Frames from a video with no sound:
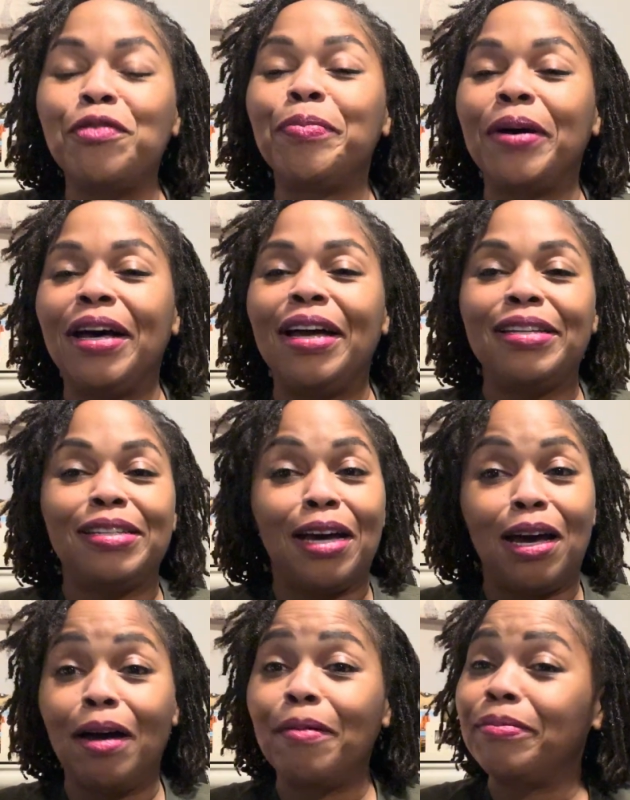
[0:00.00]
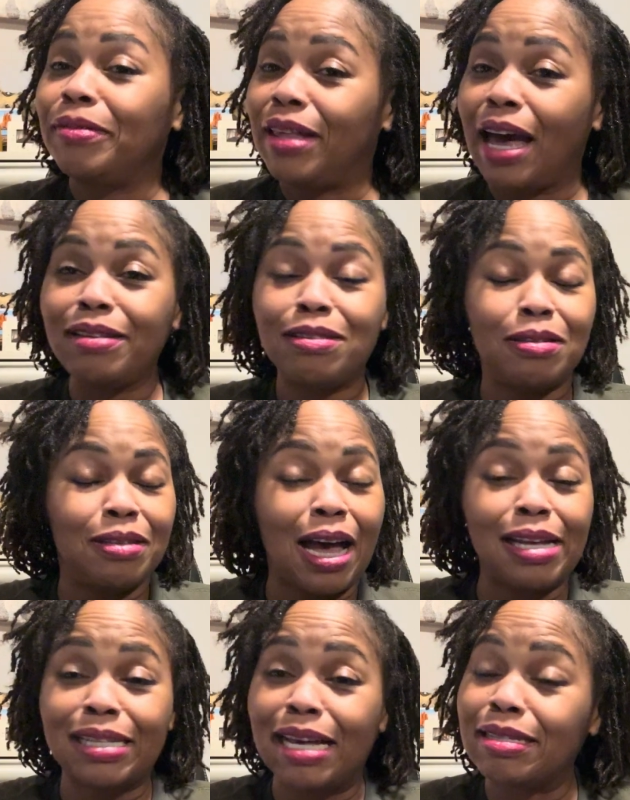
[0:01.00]
But that's
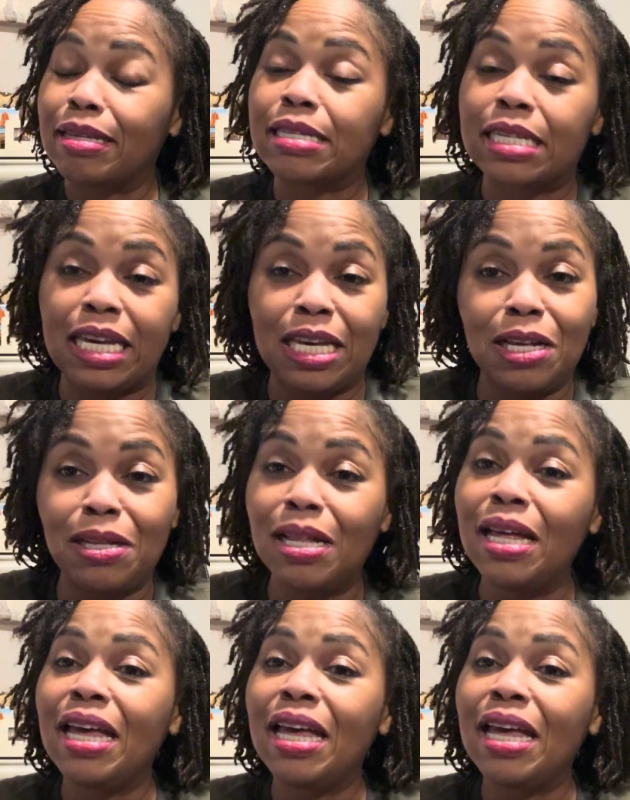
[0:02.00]
a skill,